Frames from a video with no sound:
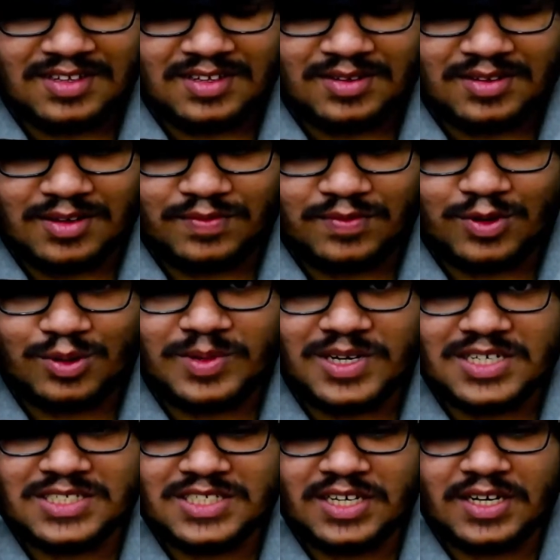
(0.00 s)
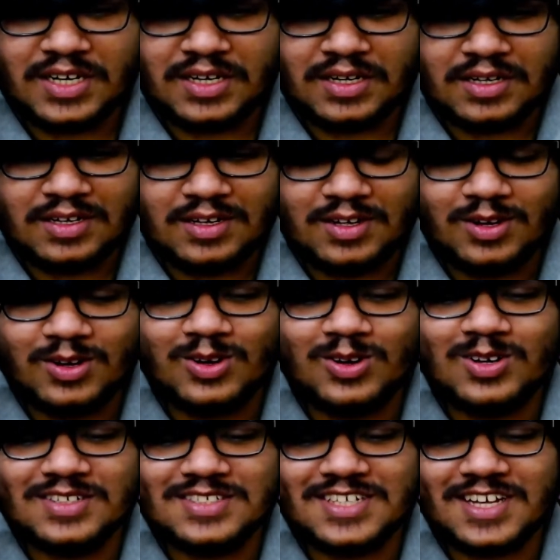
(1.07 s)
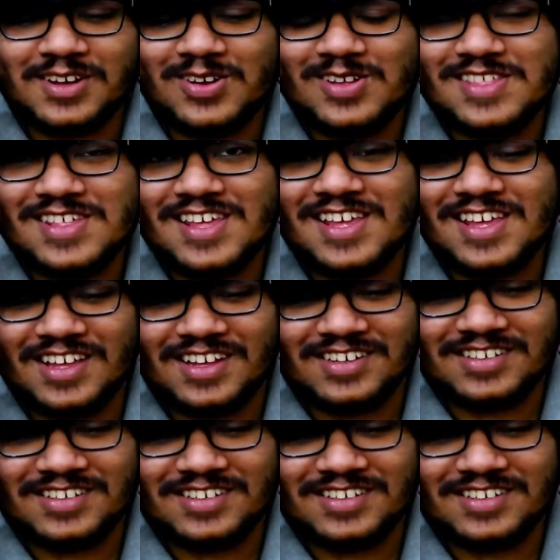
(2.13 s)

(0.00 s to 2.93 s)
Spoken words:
A former Hashira. Oh, Sakonji!